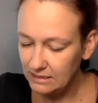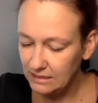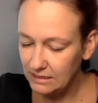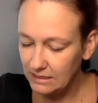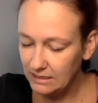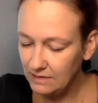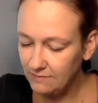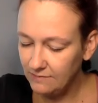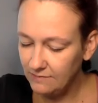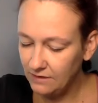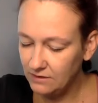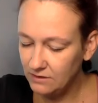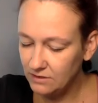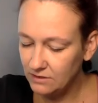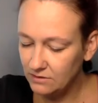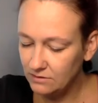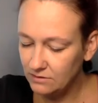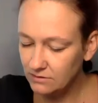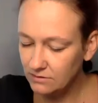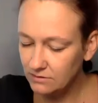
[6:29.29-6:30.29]
He felt
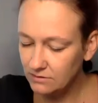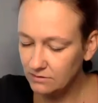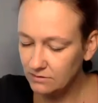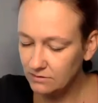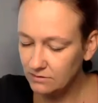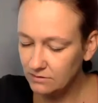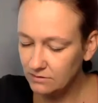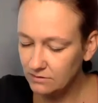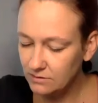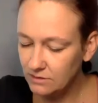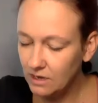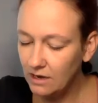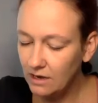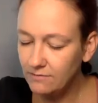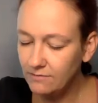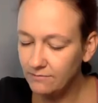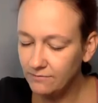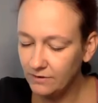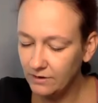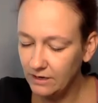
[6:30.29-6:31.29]
her
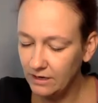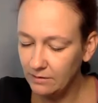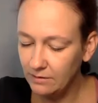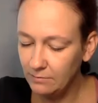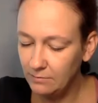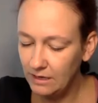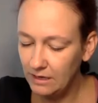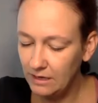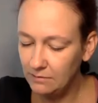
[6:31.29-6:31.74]
love for him